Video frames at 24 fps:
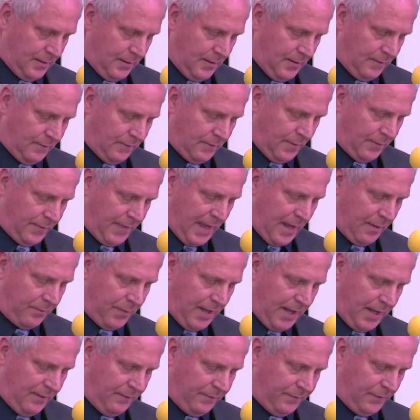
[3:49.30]
From that
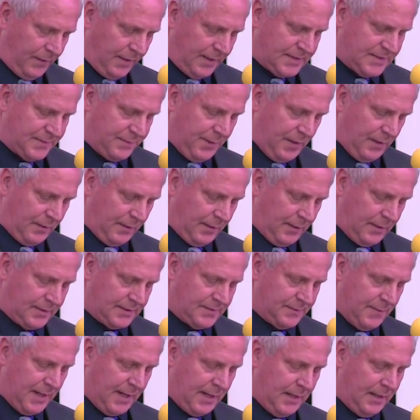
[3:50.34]
painful
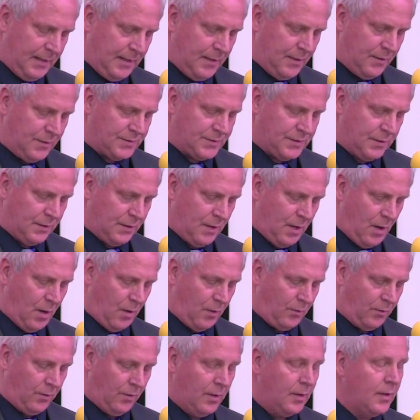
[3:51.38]
experience many years
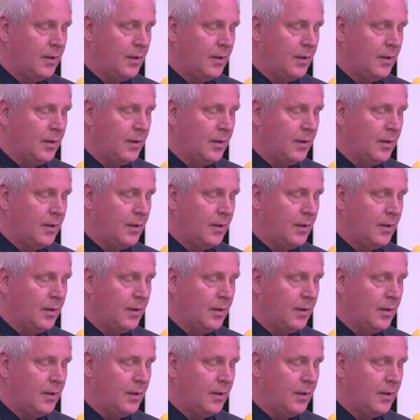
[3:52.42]
ago,